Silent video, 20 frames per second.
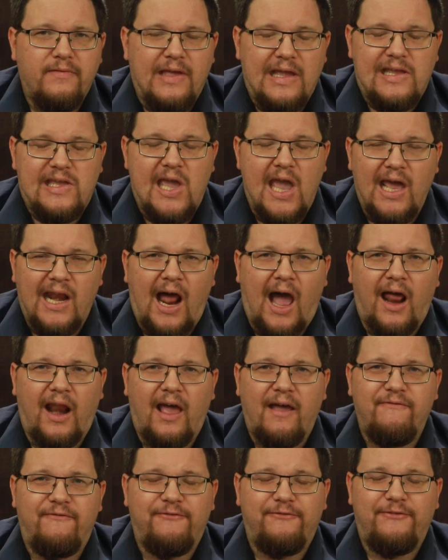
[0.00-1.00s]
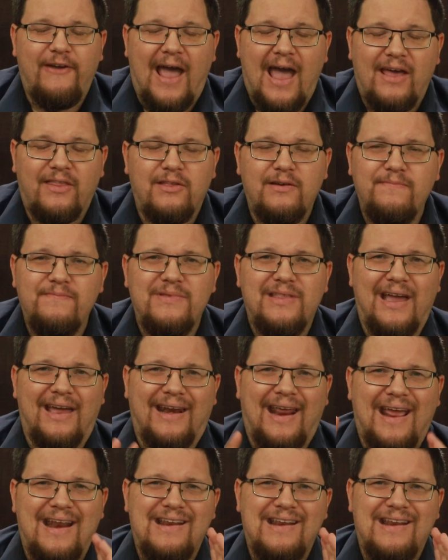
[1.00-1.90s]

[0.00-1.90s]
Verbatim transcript: They cannot fathom that